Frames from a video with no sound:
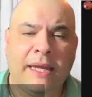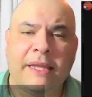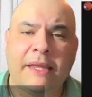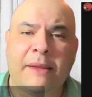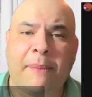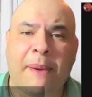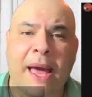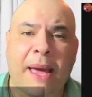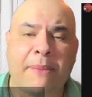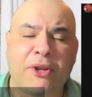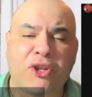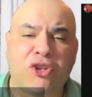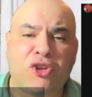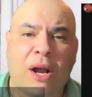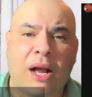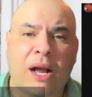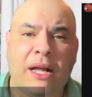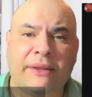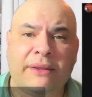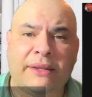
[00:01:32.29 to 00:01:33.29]
The PADMA
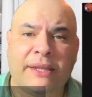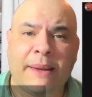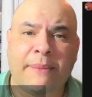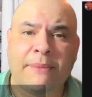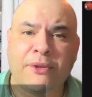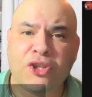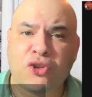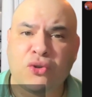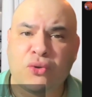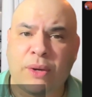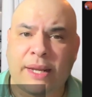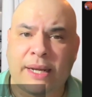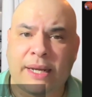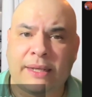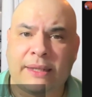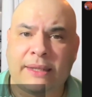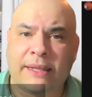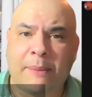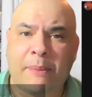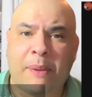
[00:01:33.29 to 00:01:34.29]
trial
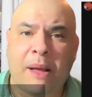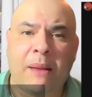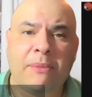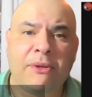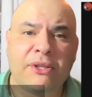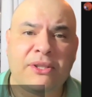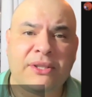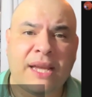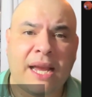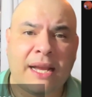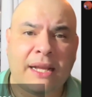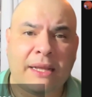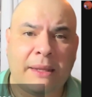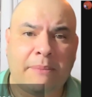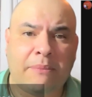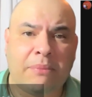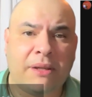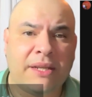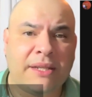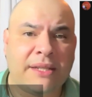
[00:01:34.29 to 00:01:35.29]
demonstrated that
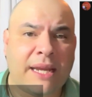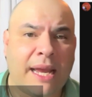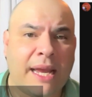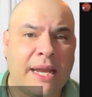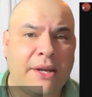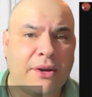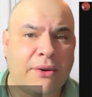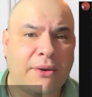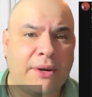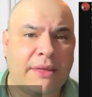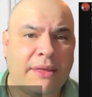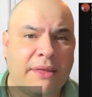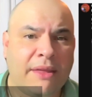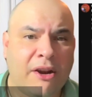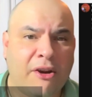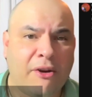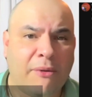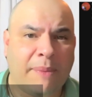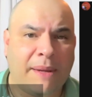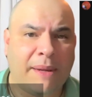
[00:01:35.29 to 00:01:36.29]
palbociclib plus endocrine
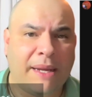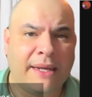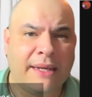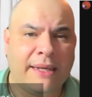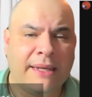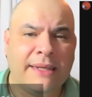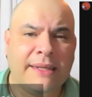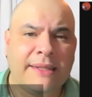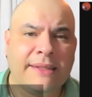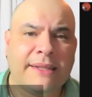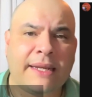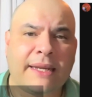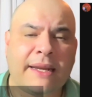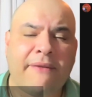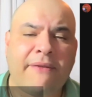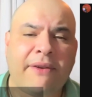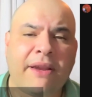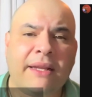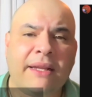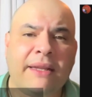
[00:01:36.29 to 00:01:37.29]
therapy
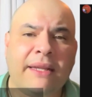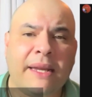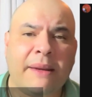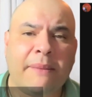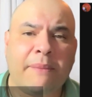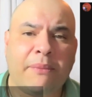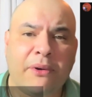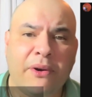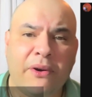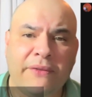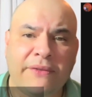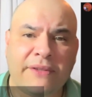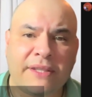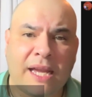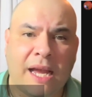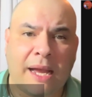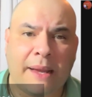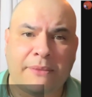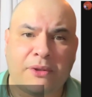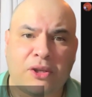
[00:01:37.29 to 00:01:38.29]
significantly improves
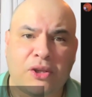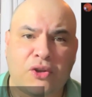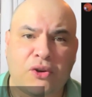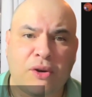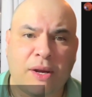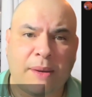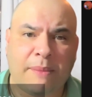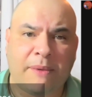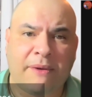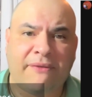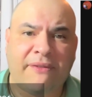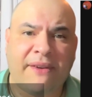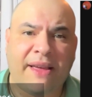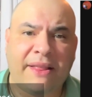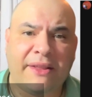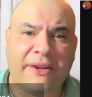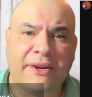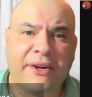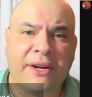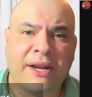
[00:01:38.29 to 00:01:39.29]
time to treatment
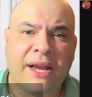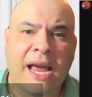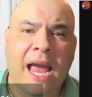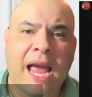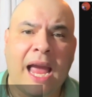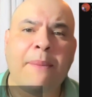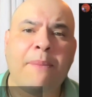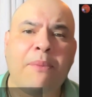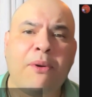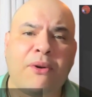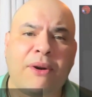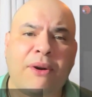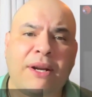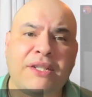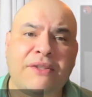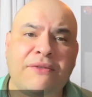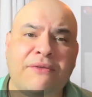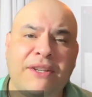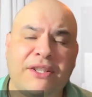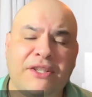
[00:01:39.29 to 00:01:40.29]
failure and
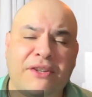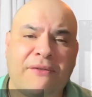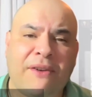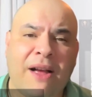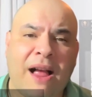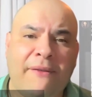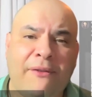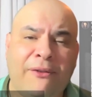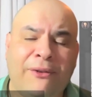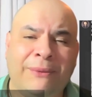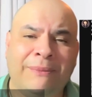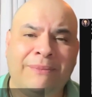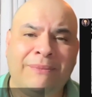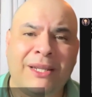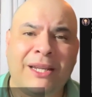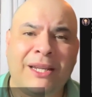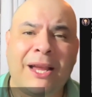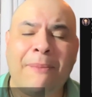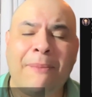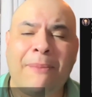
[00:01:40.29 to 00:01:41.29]
progression-free survival
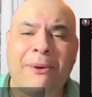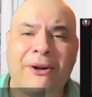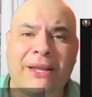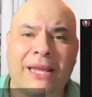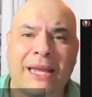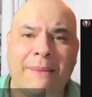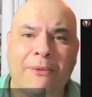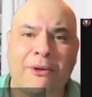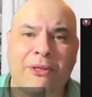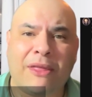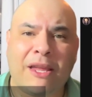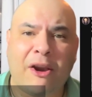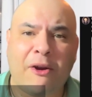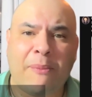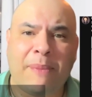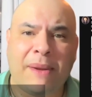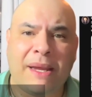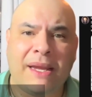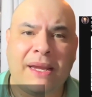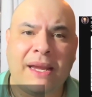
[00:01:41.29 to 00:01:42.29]
compared to
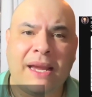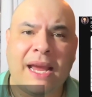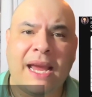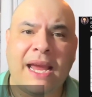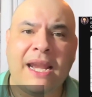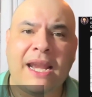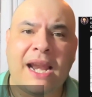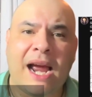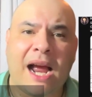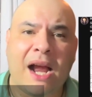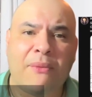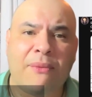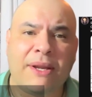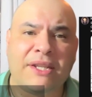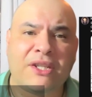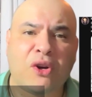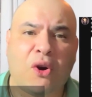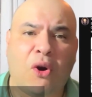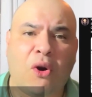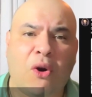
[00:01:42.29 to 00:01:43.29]
chemotherapy in
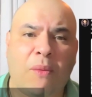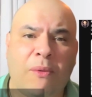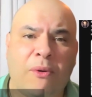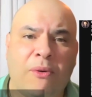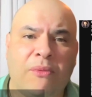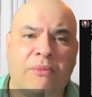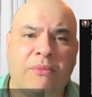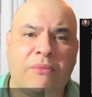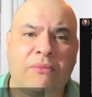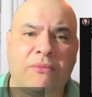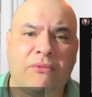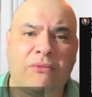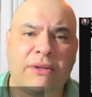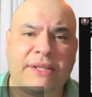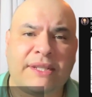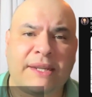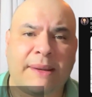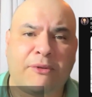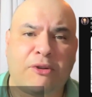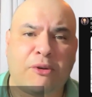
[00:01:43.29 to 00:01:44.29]
high-risk hormone
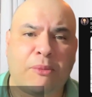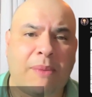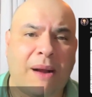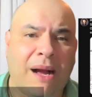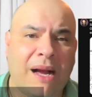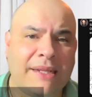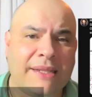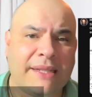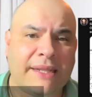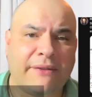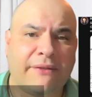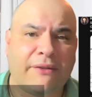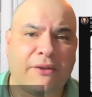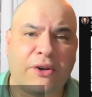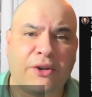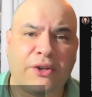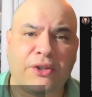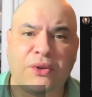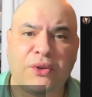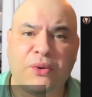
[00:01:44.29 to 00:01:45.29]
receptor-positive
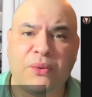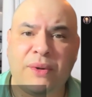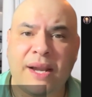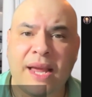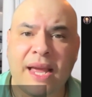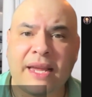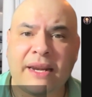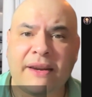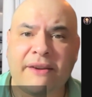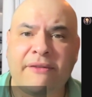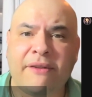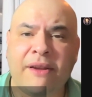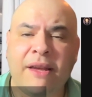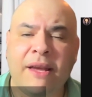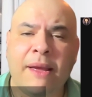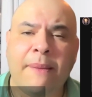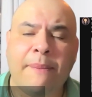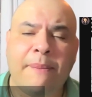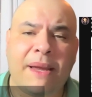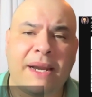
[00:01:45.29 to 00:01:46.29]
HER2-negative
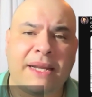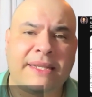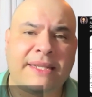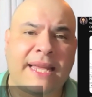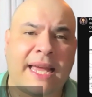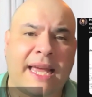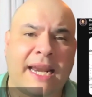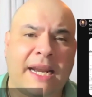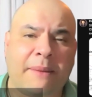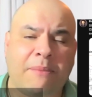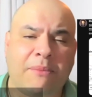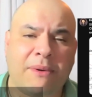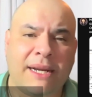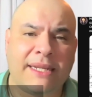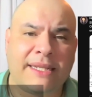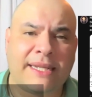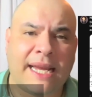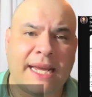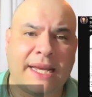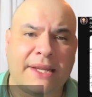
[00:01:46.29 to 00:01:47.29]
metastatic
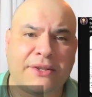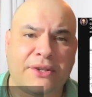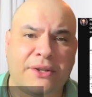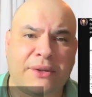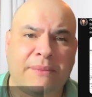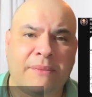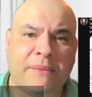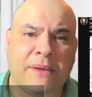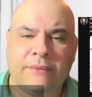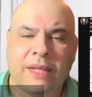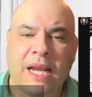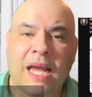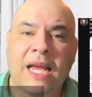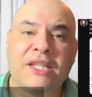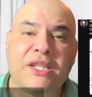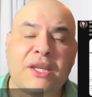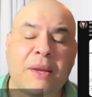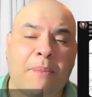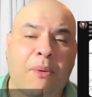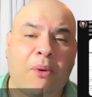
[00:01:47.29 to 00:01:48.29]
breast cancer,
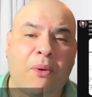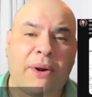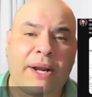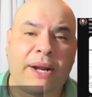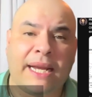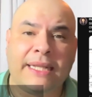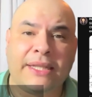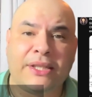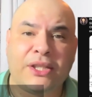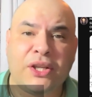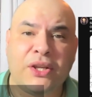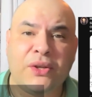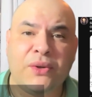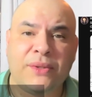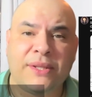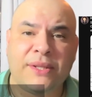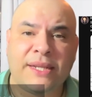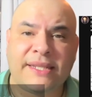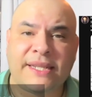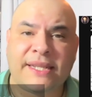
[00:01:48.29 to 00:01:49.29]
supporting its
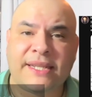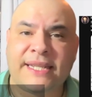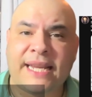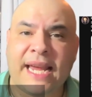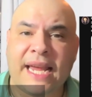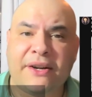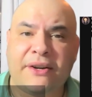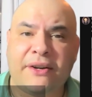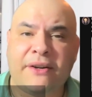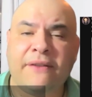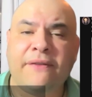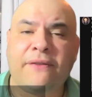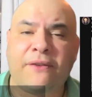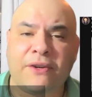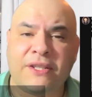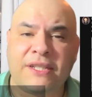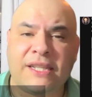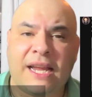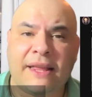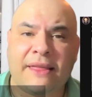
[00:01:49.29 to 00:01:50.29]
use as a standard
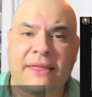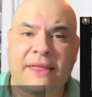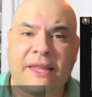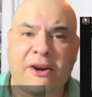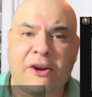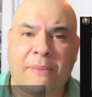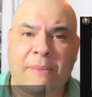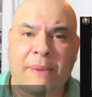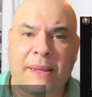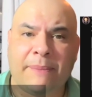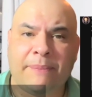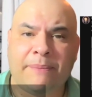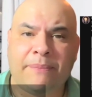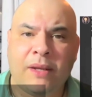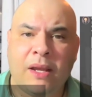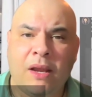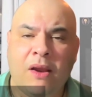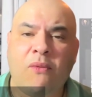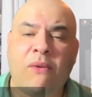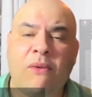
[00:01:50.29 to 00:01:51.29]
first-line therapy.
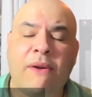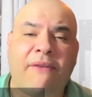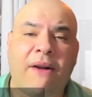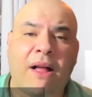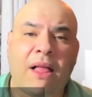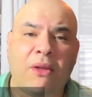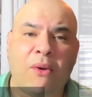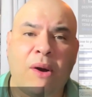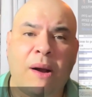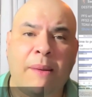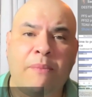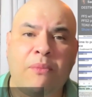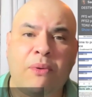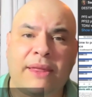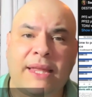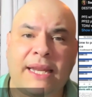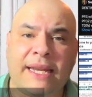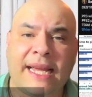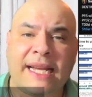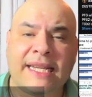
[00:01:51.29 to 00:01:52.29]
We follow up
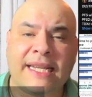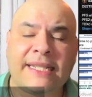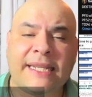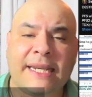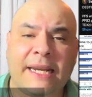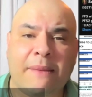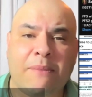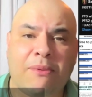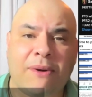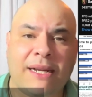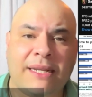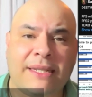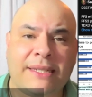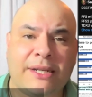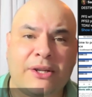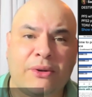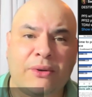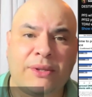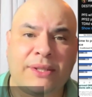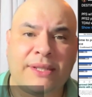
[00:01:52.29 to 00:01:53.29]
with the Destiny Breast
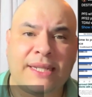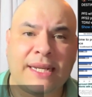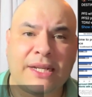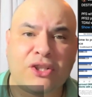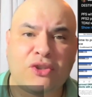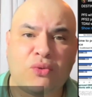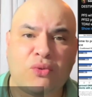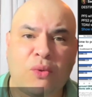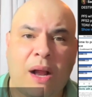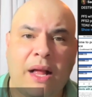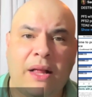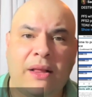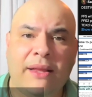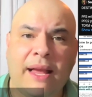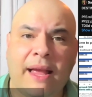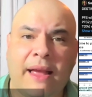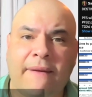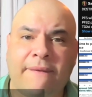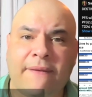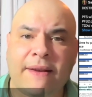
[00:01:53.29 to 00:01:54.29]
06 trial,
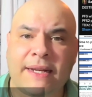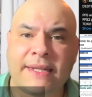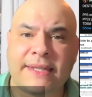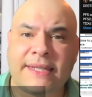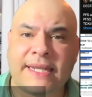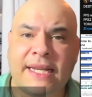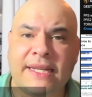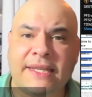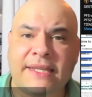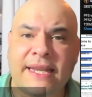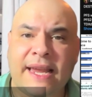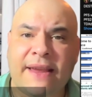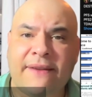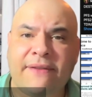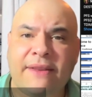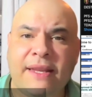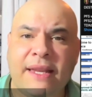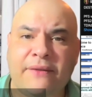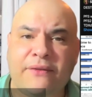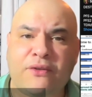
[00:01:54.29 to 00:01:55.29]
efficacy and
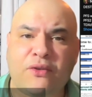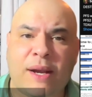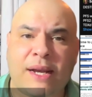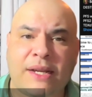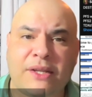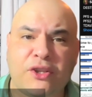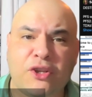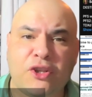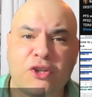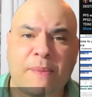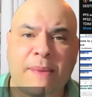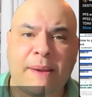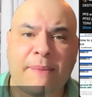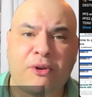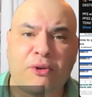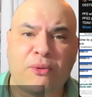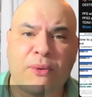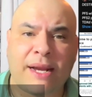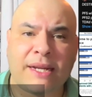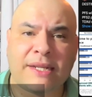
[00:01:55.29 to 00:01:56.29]
safety of trastuzumab
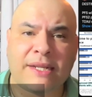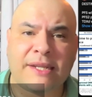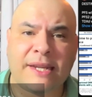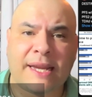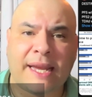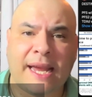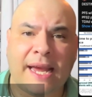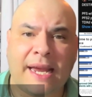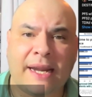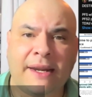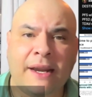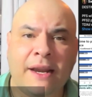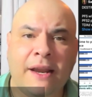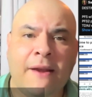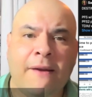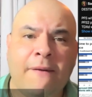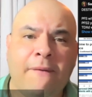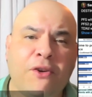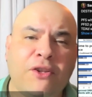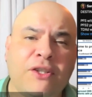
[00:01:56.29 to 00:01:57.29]
deruxtecan
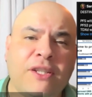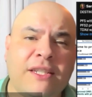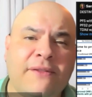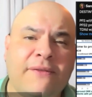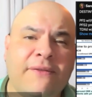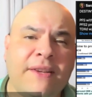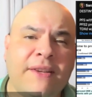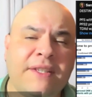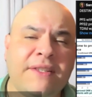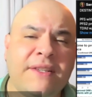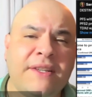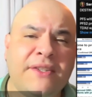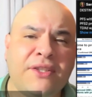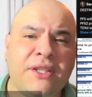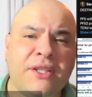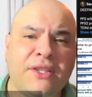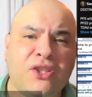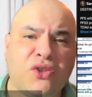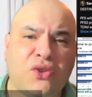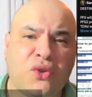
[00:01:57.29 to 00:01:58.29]
versus
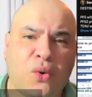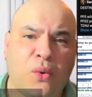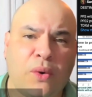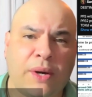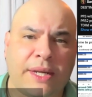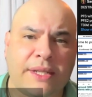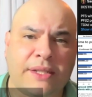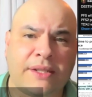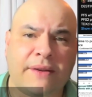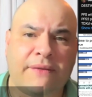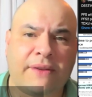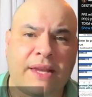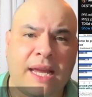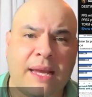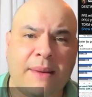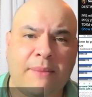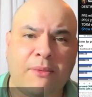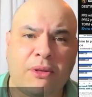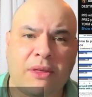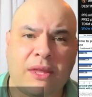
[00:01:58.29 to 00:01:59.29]
physician's choice of
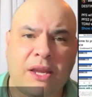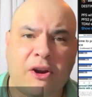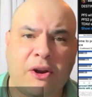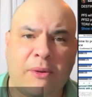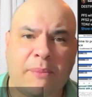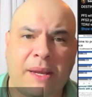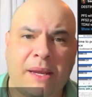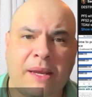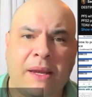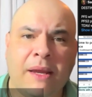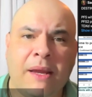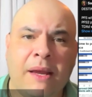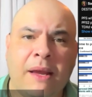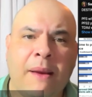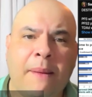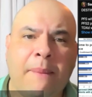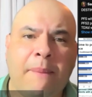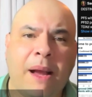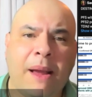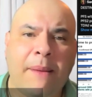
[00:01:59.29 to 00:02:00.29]
chemotherapy
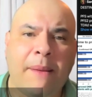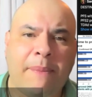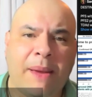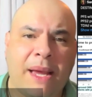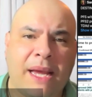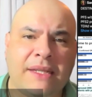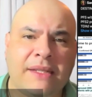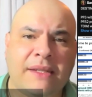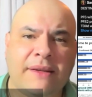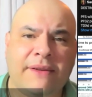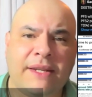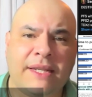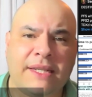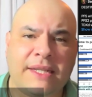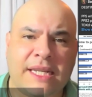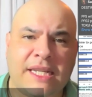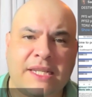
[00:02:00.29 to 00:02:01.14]
by pace of disease